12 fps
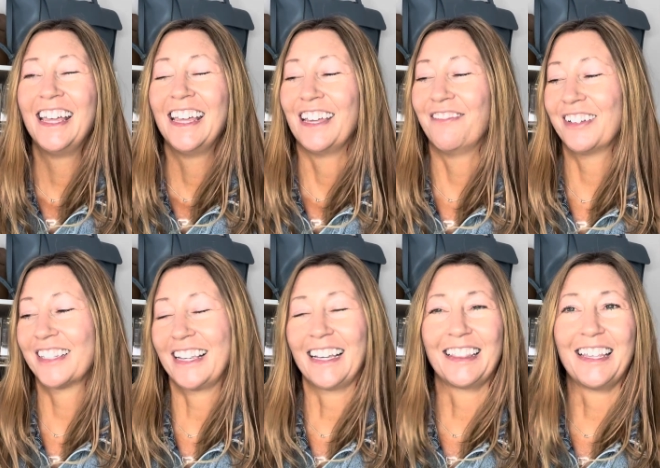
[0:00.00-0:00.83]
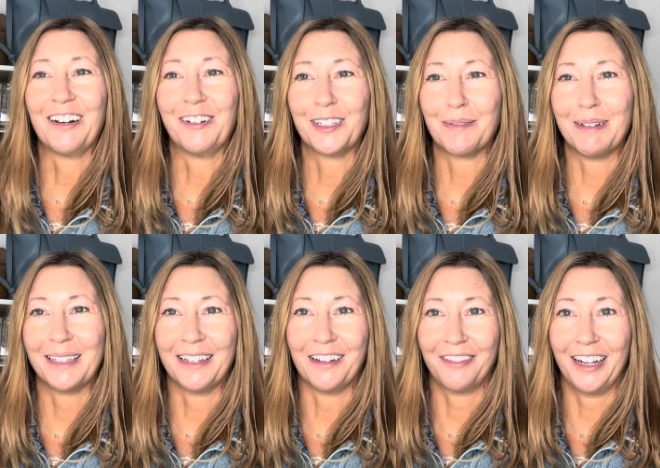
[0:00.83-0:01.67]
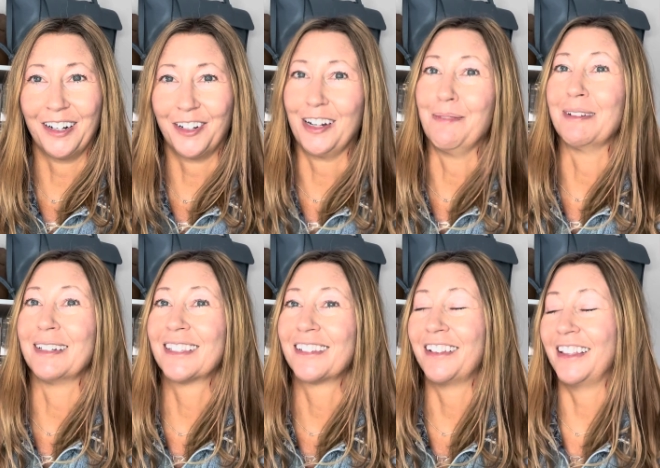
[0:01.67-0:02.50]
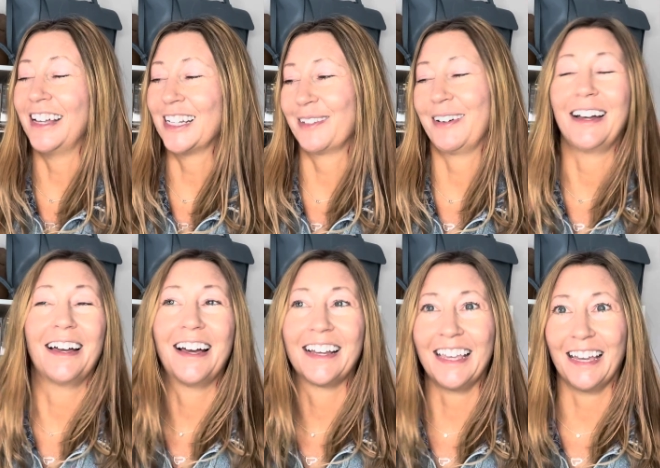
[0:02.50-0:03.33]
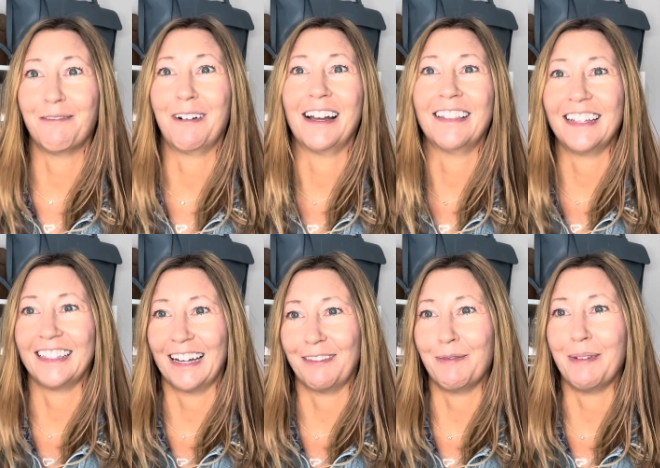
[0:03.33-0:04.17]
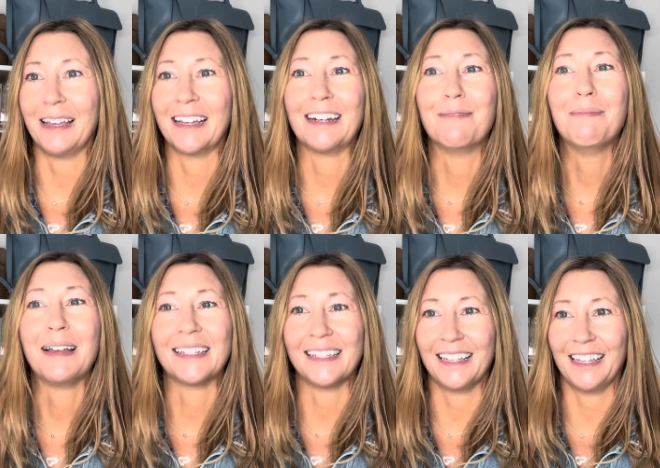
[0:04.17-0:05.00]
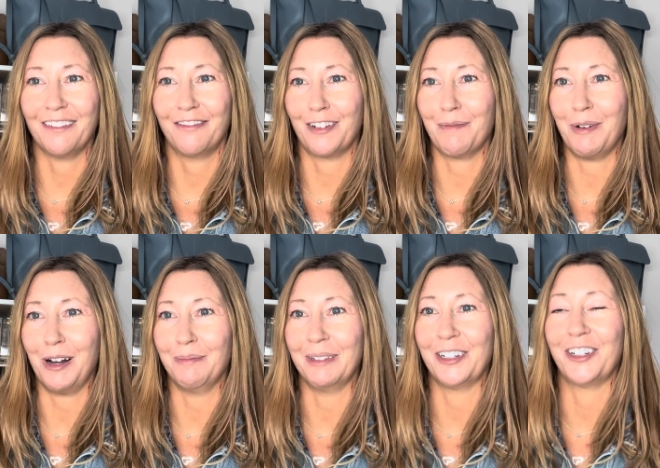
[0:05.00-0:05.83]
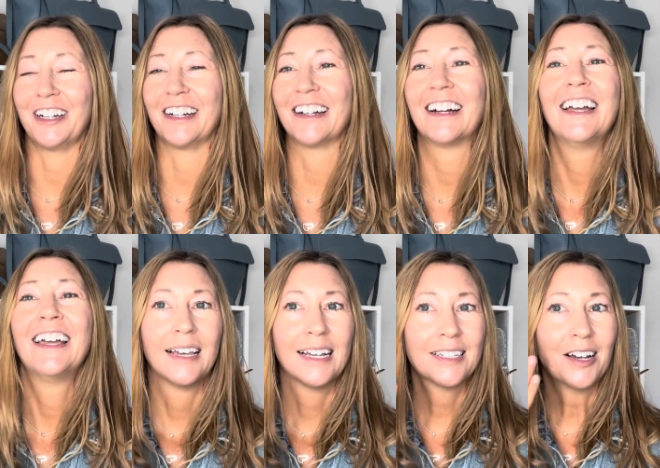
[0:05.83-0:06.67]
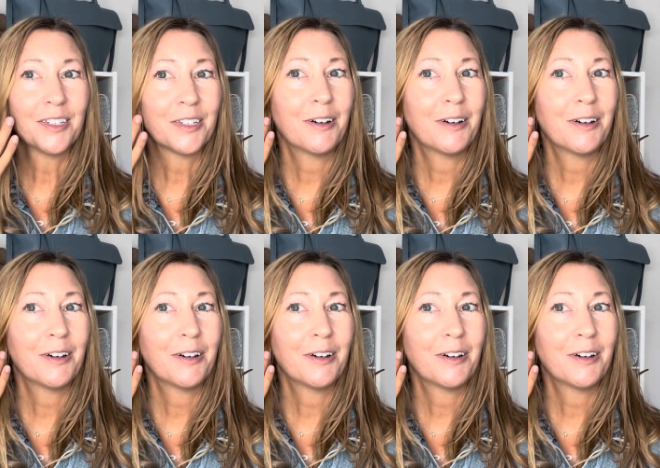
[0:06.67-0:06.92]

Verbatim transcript: It feels like the ultimate self-care treatment. So that's why, again, why I think that would make an amazing gift for mom this year. It's also